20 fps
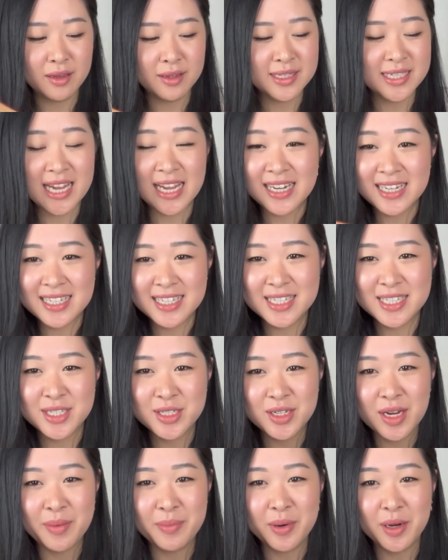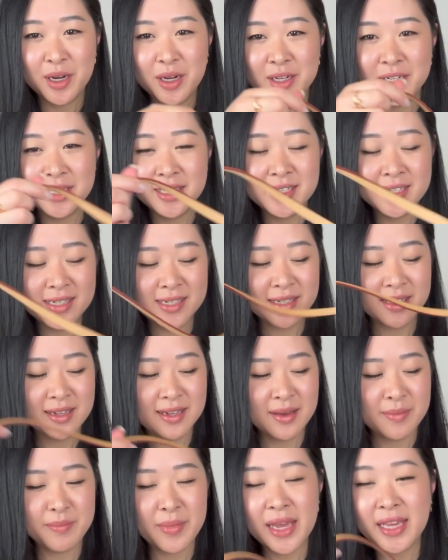dainty strap on it,
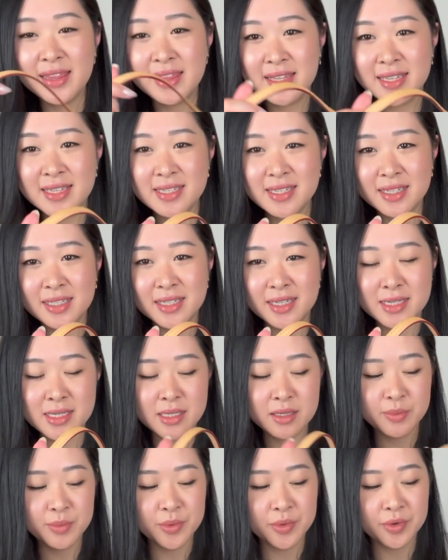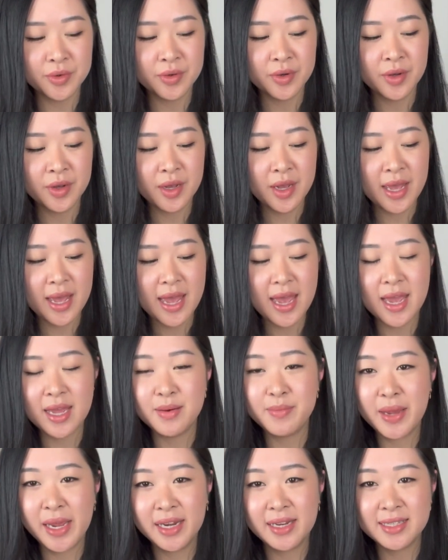made this adjustable and
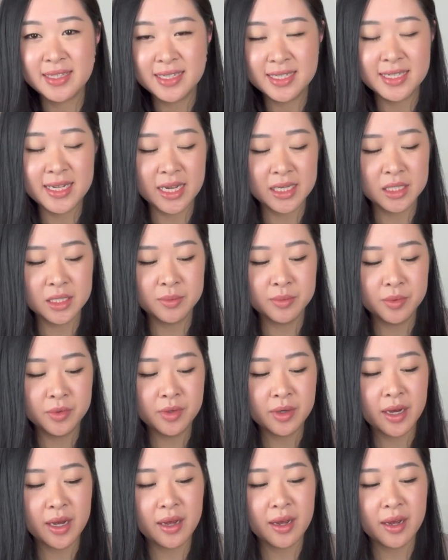made it detachable.